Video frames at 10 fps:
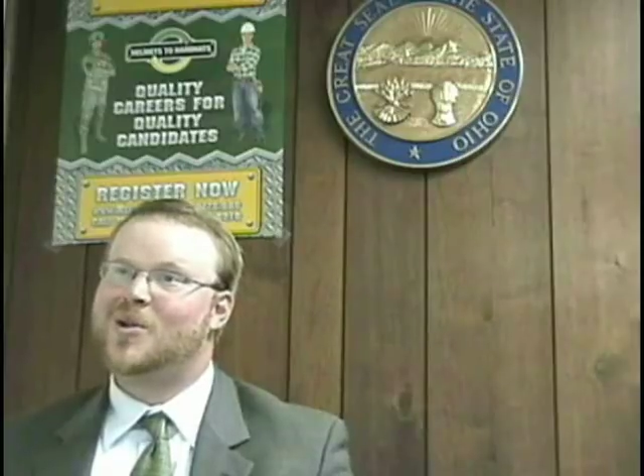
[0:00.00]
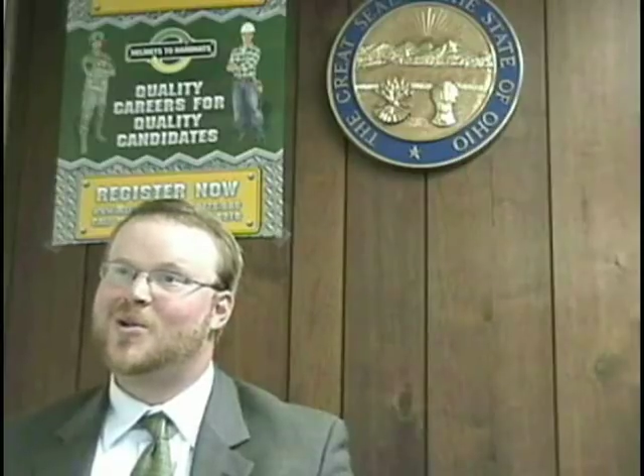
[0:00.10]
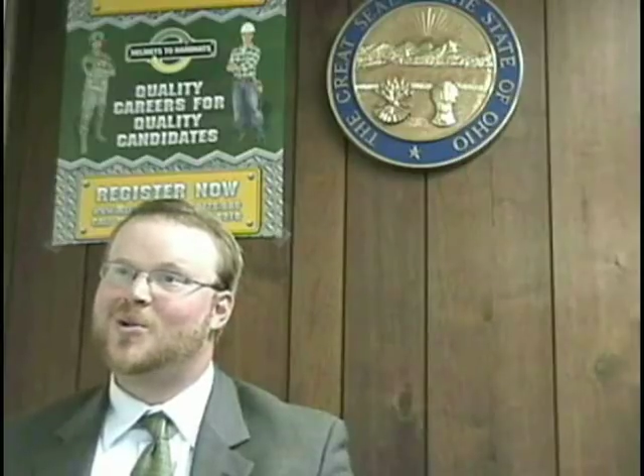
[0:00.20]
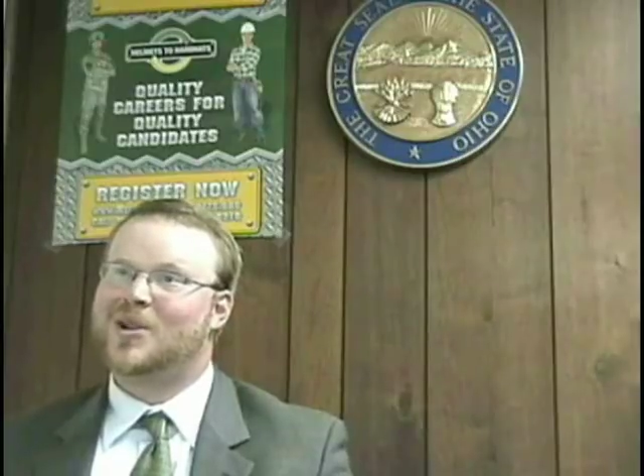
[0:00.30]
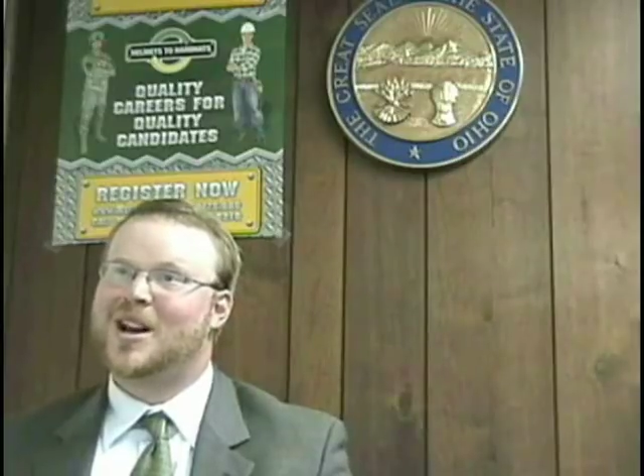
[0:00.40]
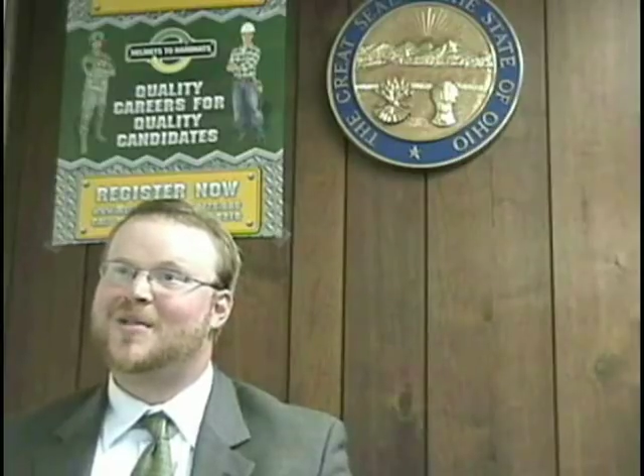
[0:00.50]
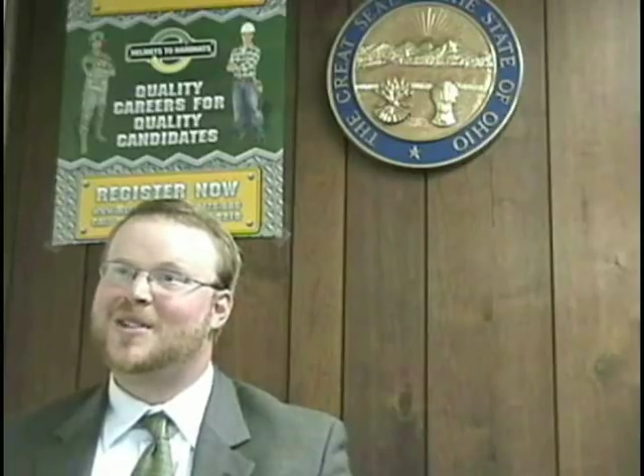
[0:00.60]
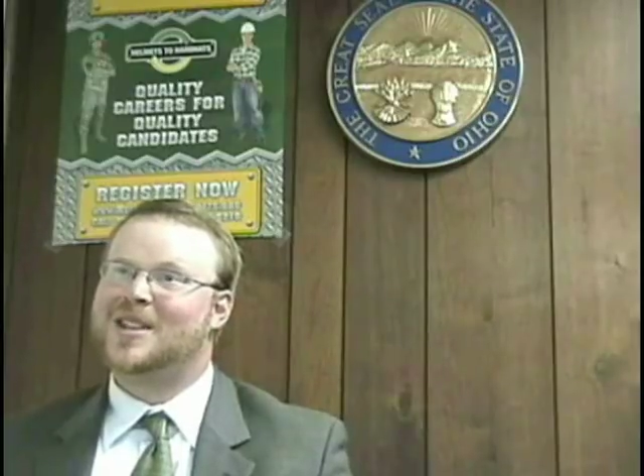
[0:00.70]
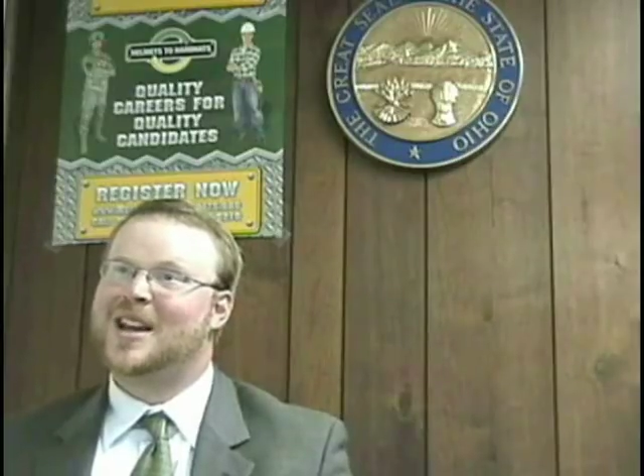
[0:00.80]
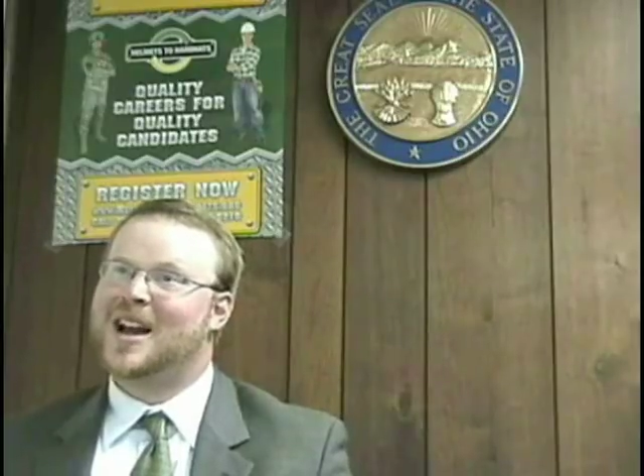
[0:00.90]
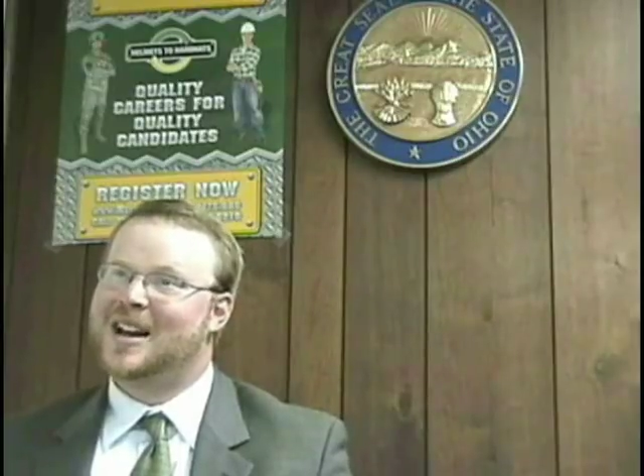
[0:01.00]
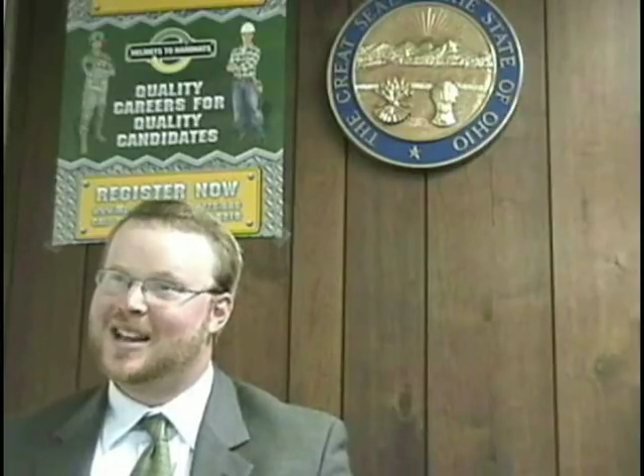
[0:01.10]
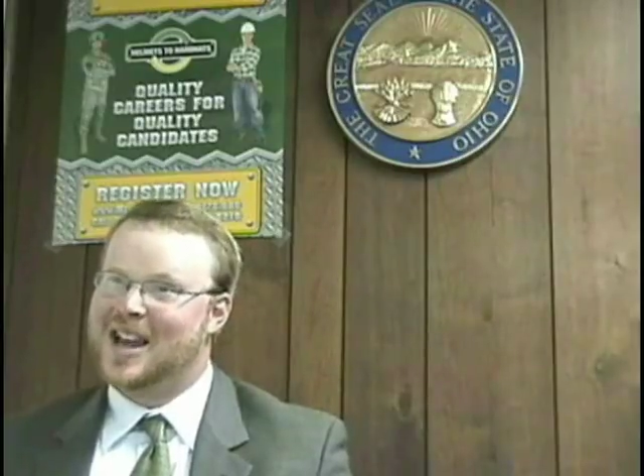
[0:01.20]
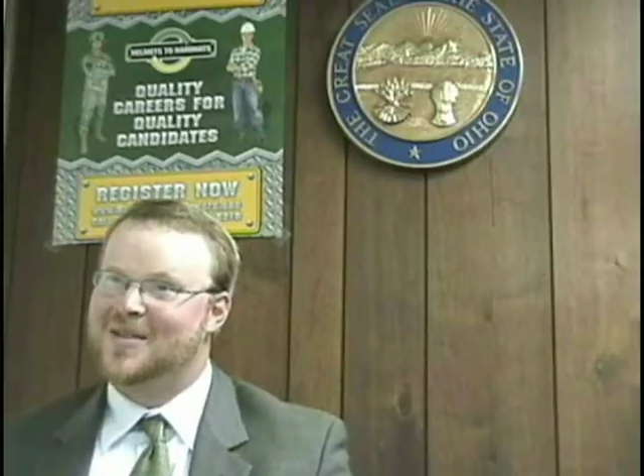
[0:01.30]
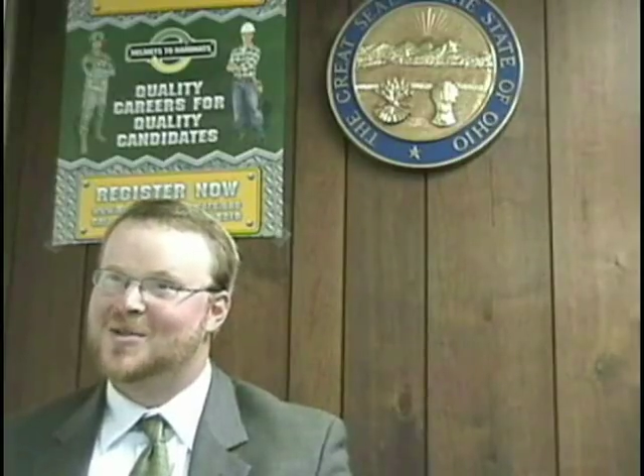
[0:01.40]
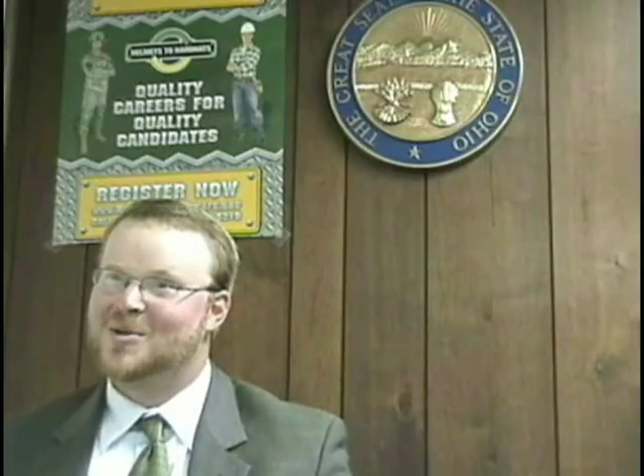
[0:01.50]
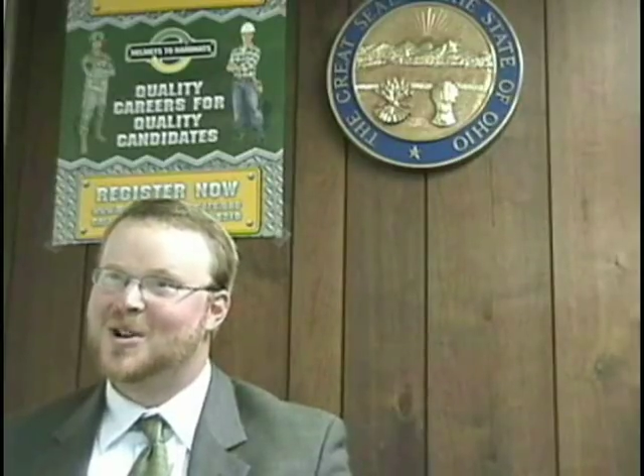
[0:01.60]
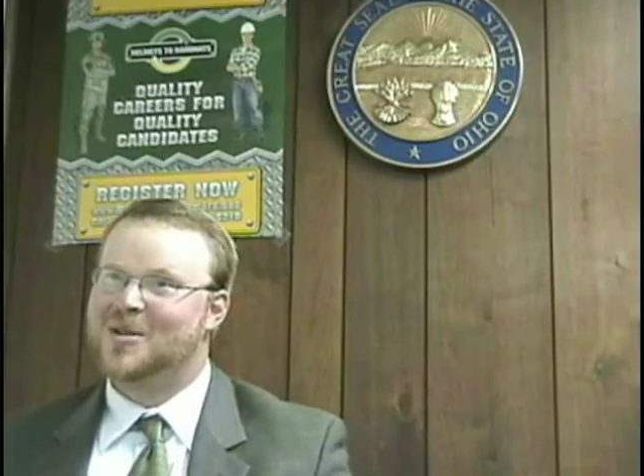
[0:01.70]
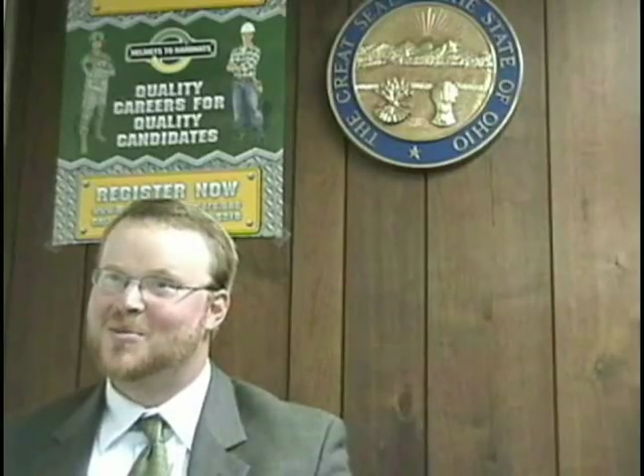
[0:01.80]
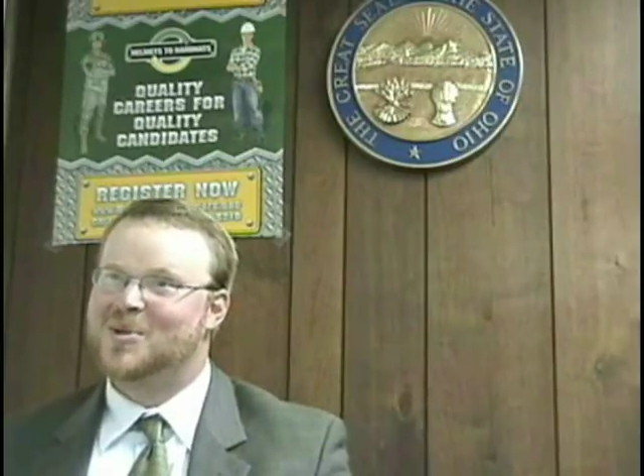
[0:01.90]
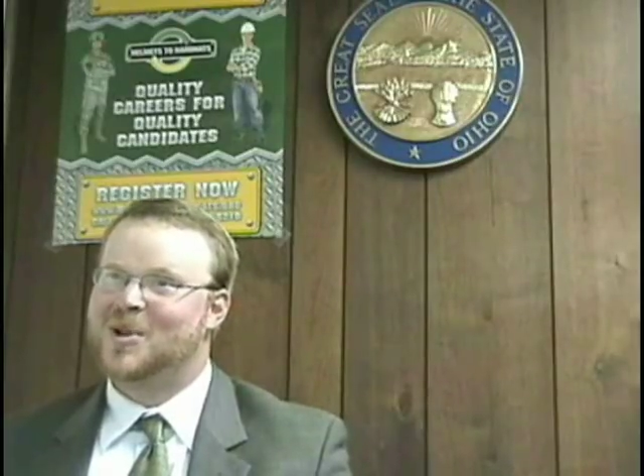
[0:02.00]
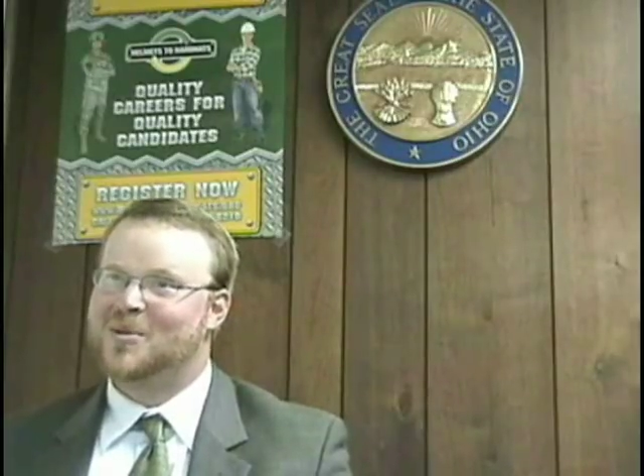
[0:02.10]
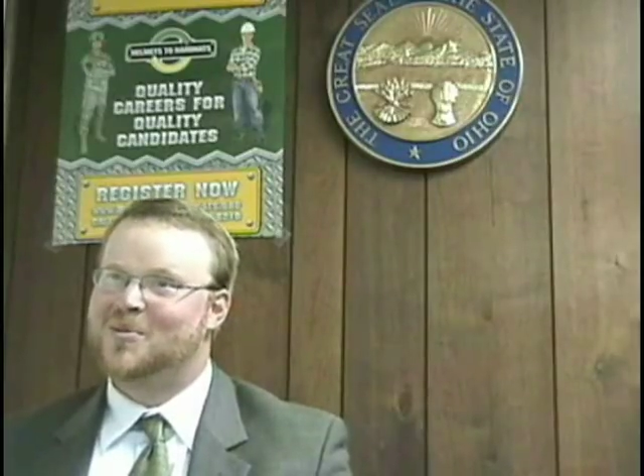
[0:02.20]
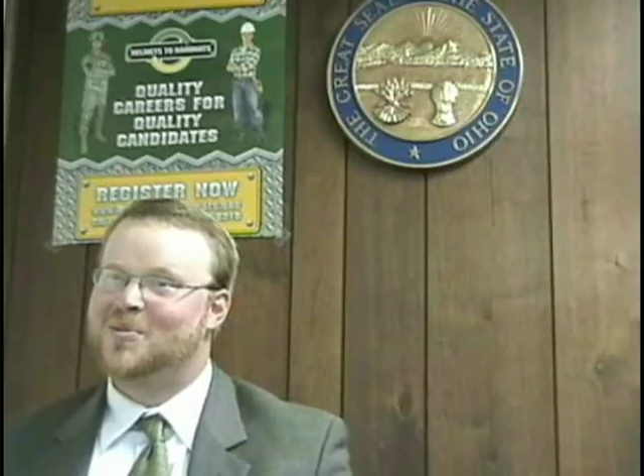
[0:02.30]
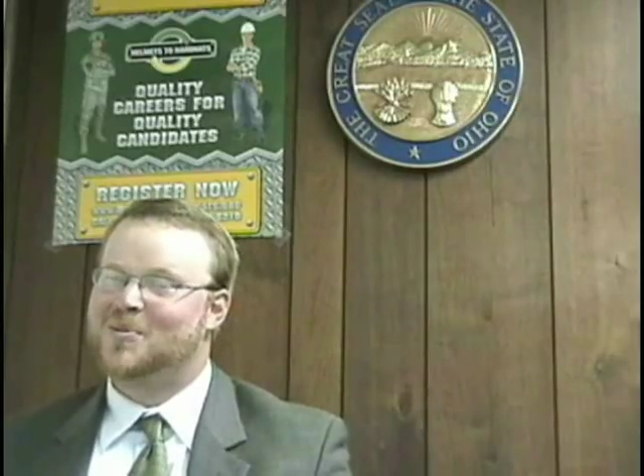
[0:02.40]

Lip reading: it was kind of easy. They kind of gave you a